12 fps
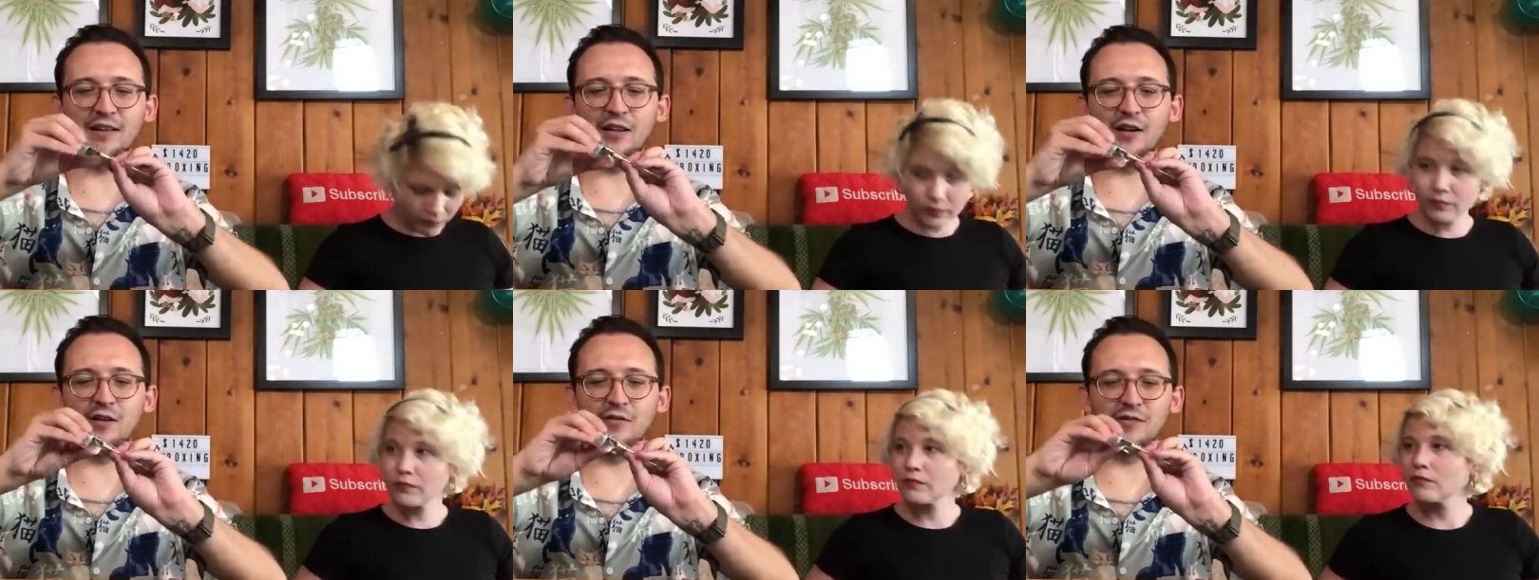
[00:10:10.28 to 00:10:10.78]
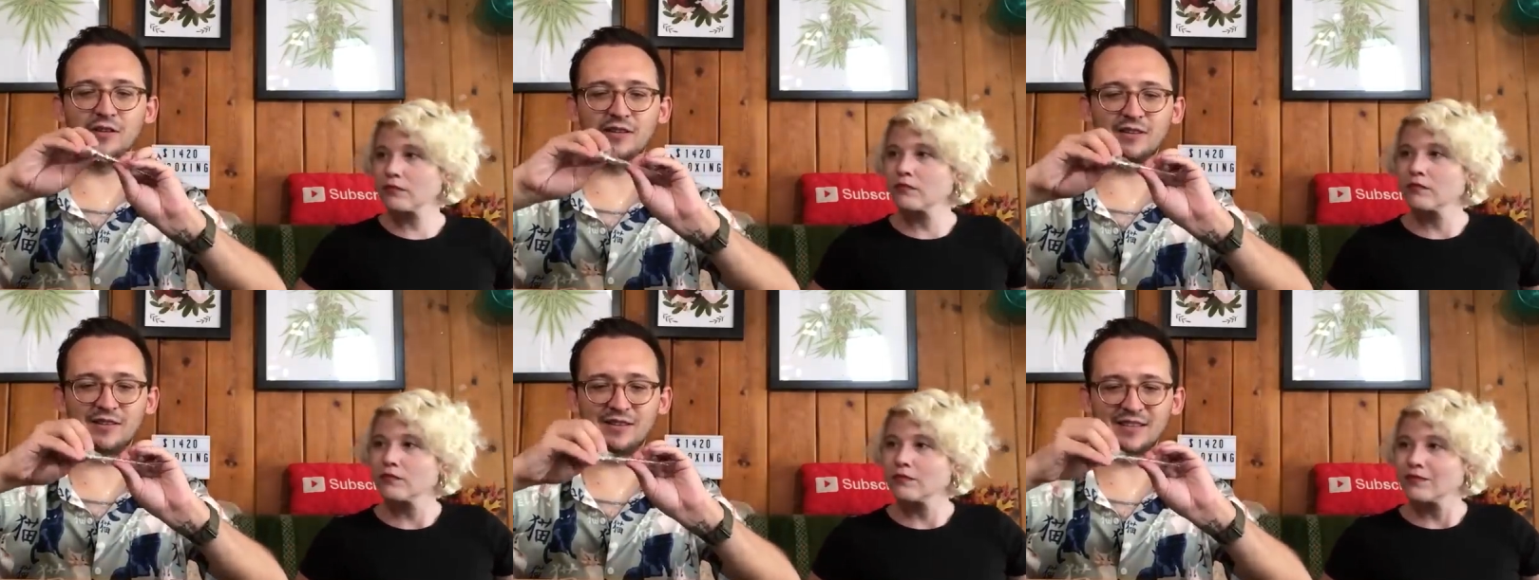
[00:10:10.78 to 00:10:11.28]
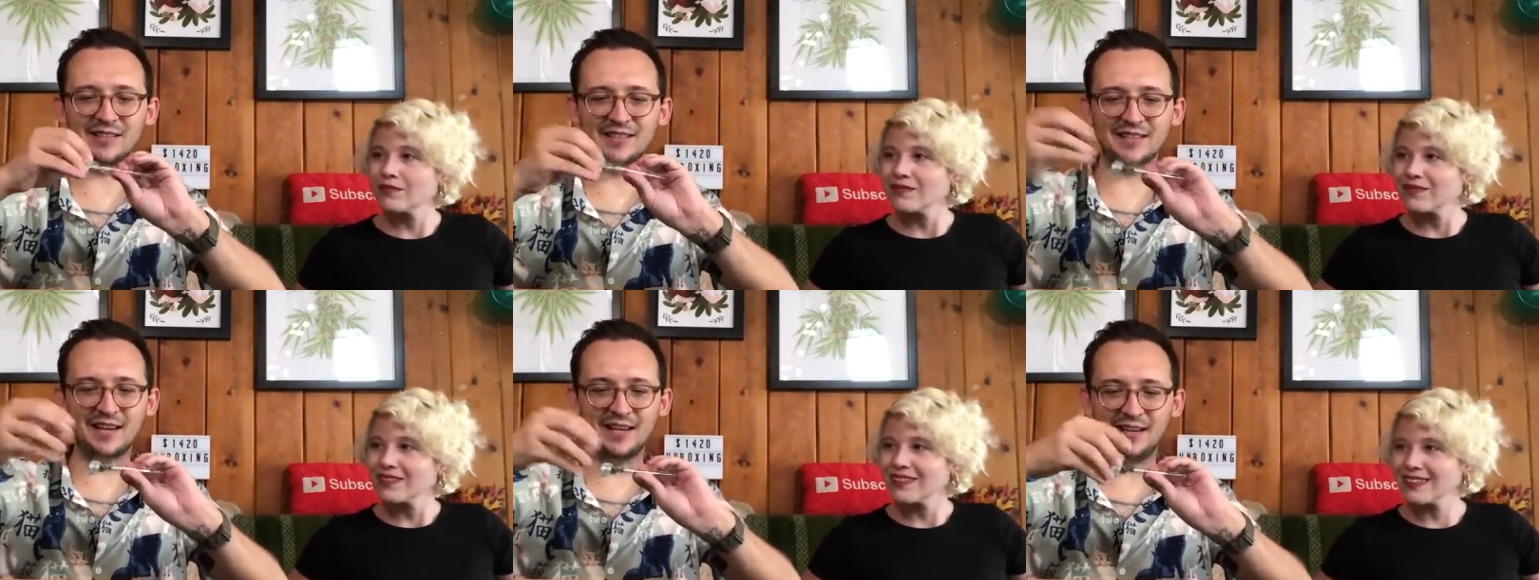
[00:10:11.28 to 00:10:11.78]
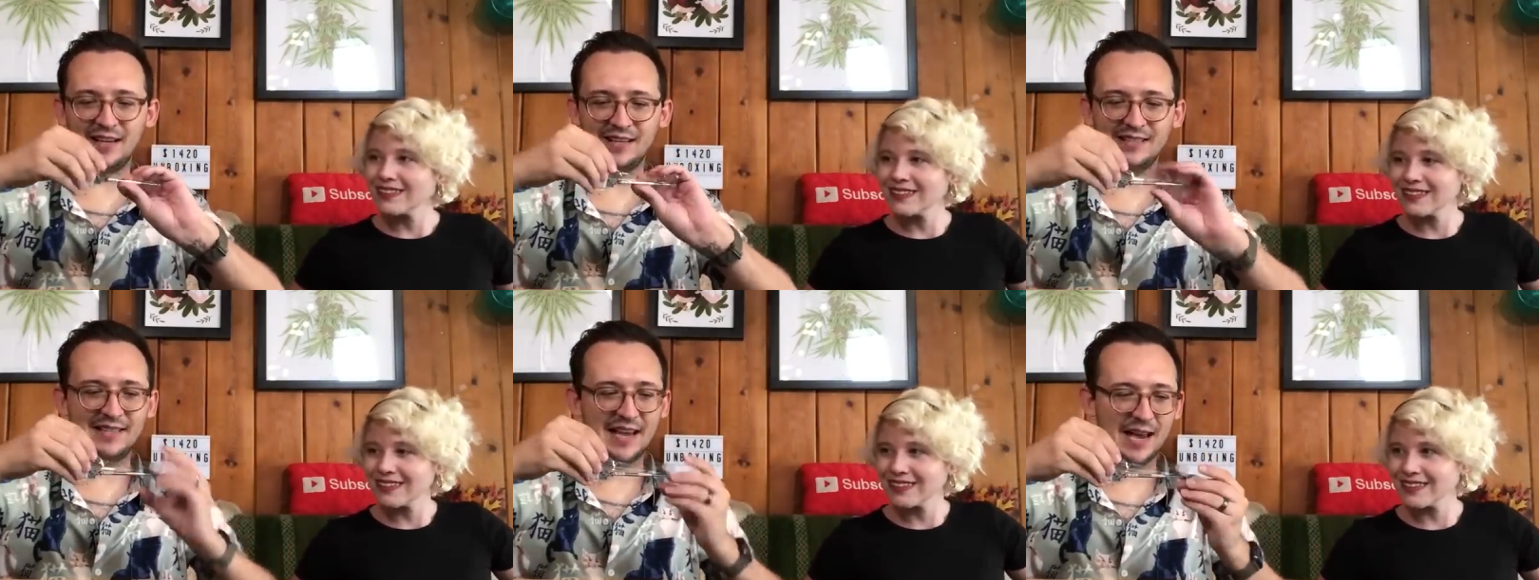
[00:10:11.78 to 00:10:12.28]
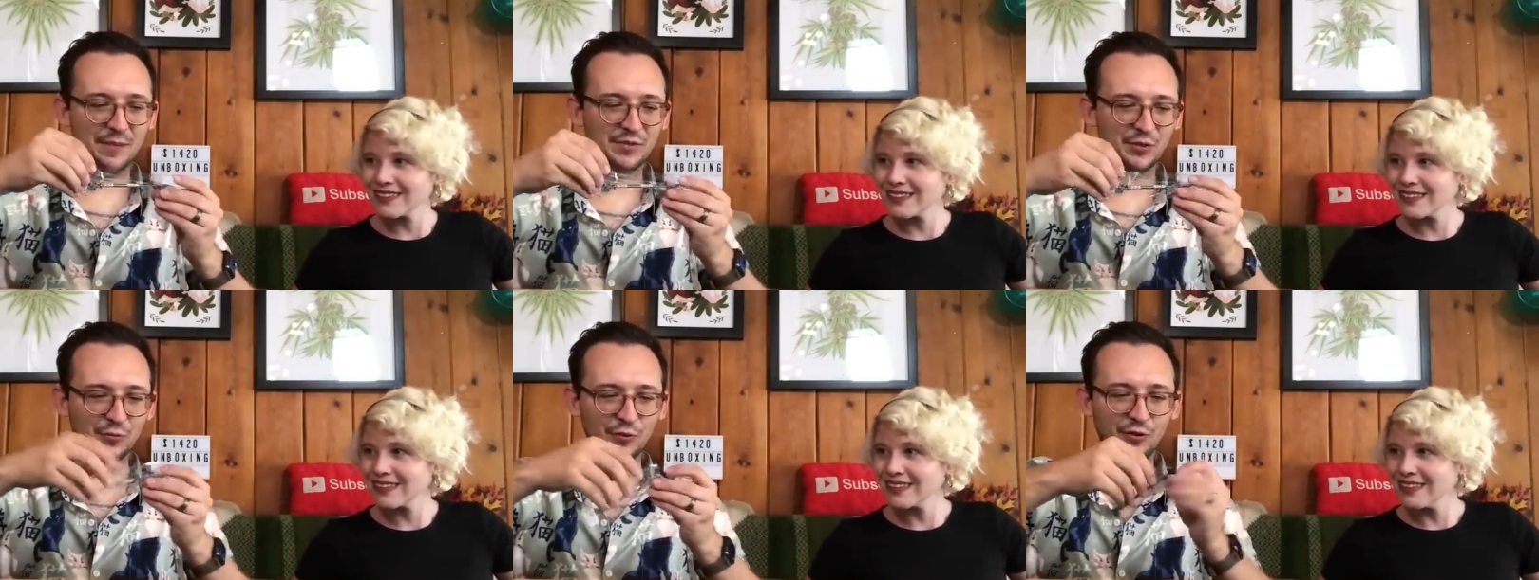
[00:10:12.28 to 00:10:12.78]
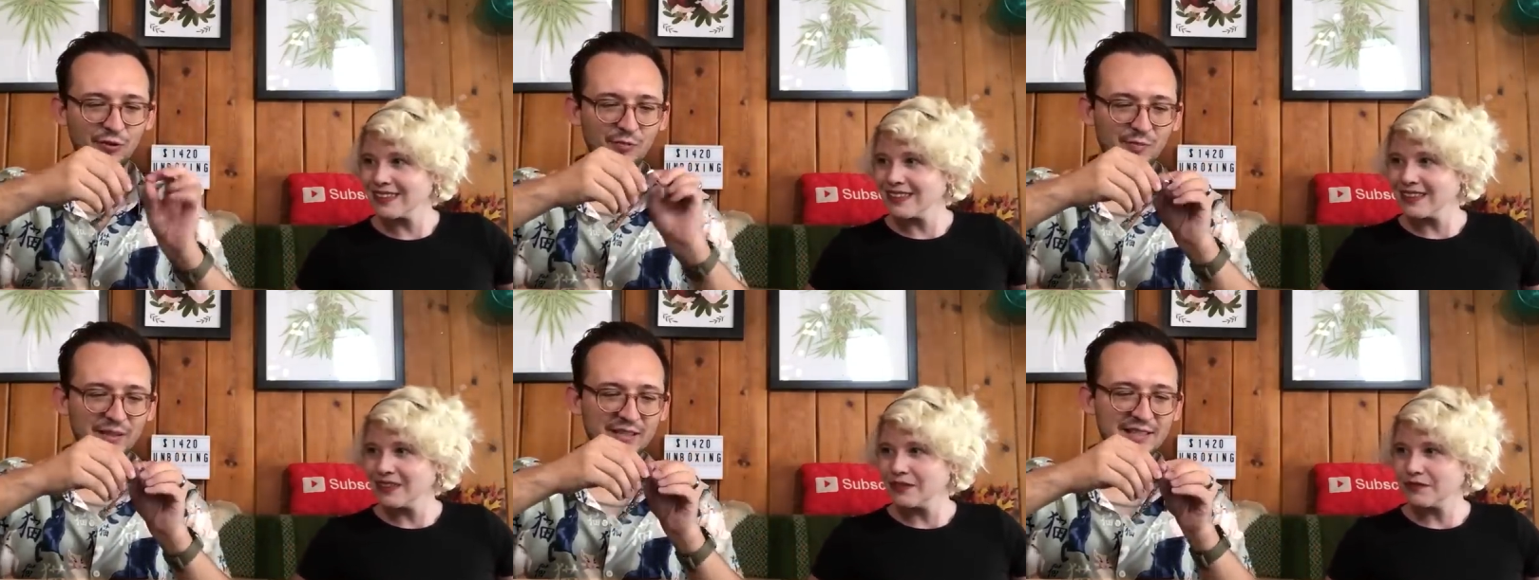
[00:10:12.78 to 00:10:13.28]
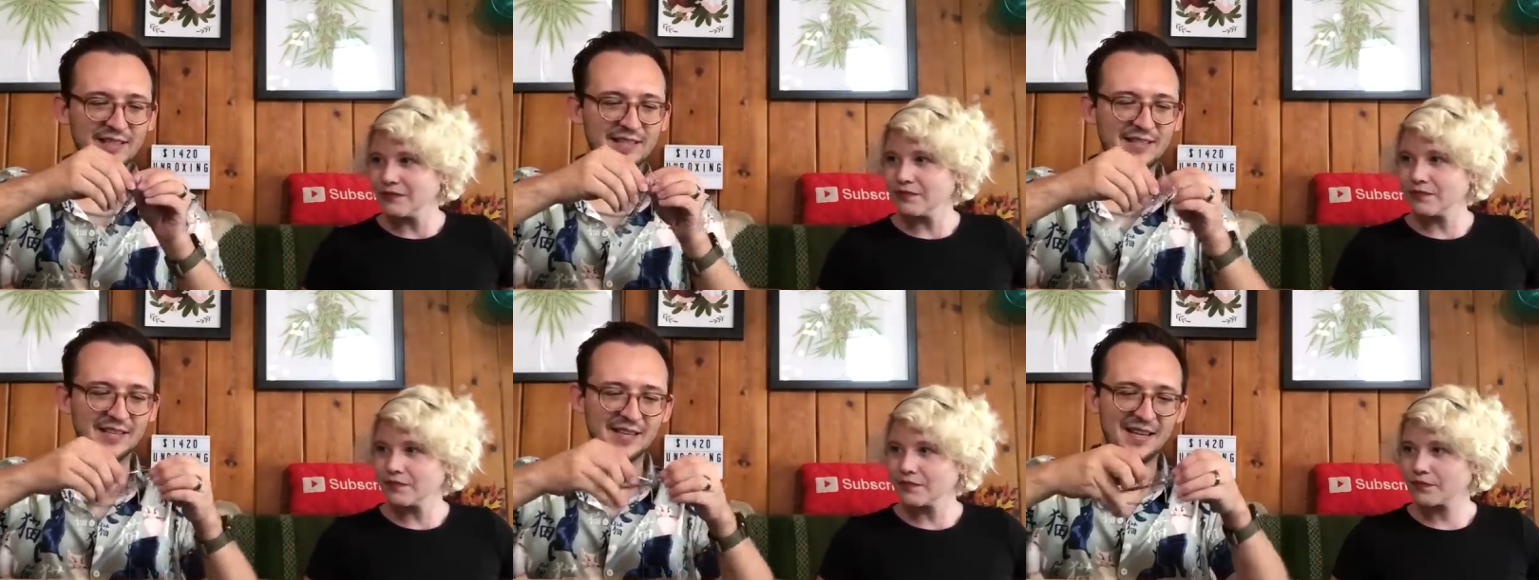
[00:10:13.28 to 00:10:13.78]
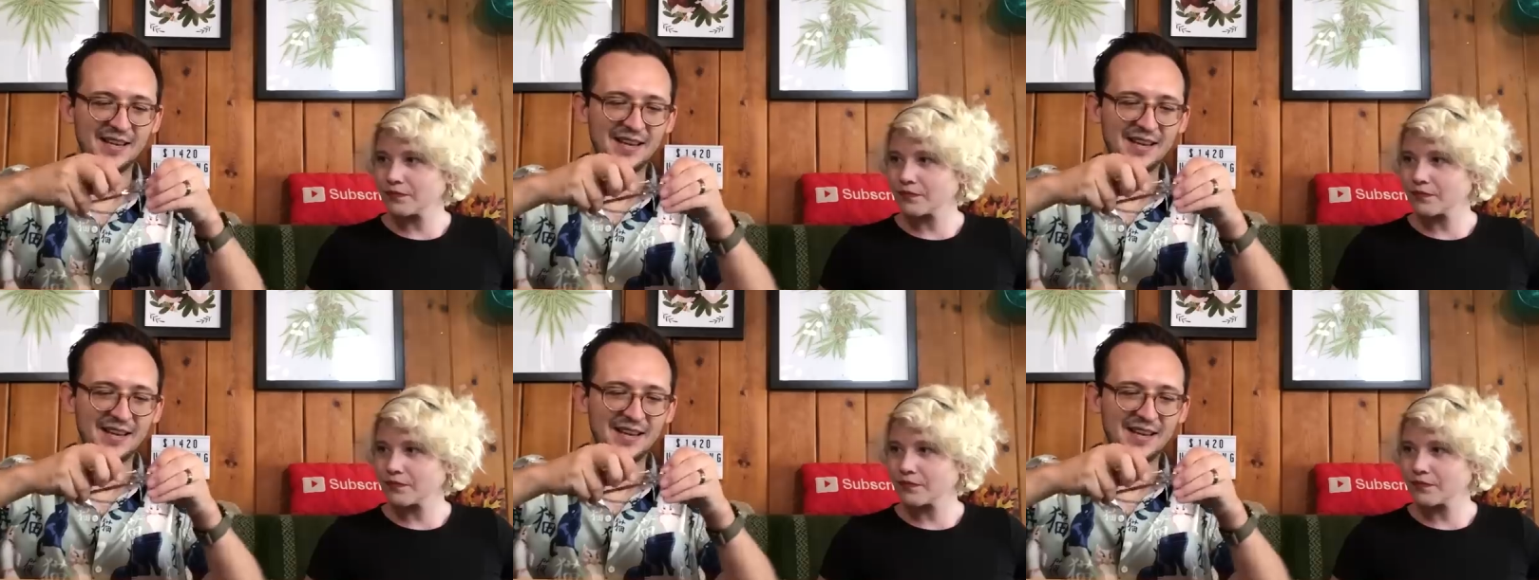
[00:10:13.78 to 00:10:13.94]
Speaker 1: I love this is a dab tool, but it's